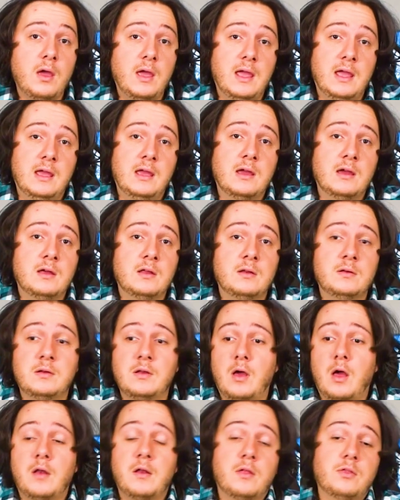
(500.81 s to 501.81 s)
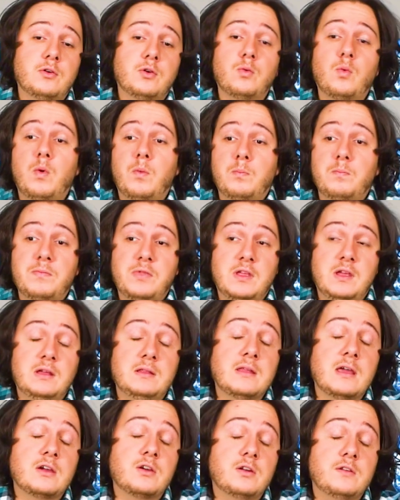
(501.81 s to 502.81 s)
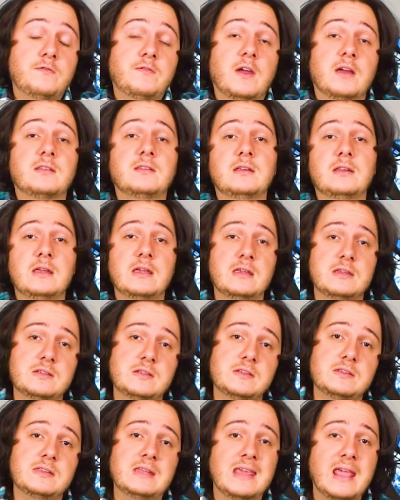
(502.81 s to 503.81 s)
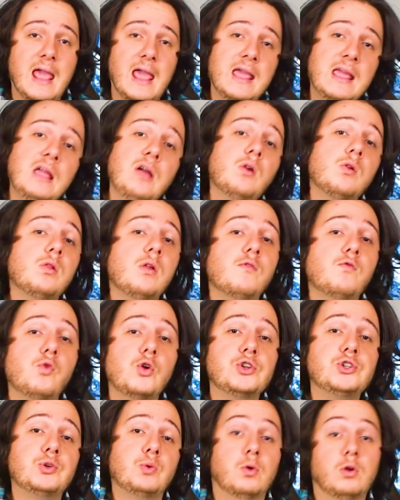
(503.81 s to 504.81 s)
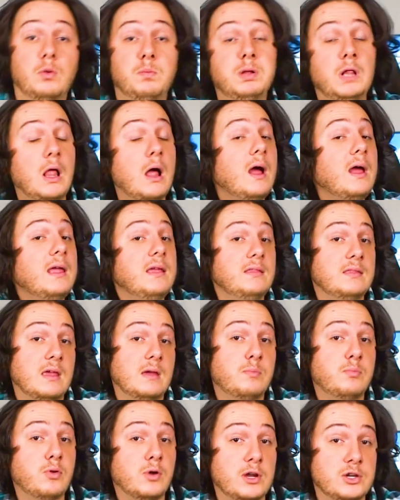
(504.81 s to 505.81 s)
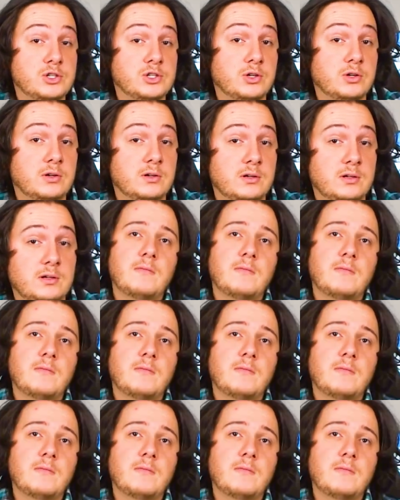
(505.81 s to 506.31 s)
and another thing that could affect it is the angle of which you're applying that pressure.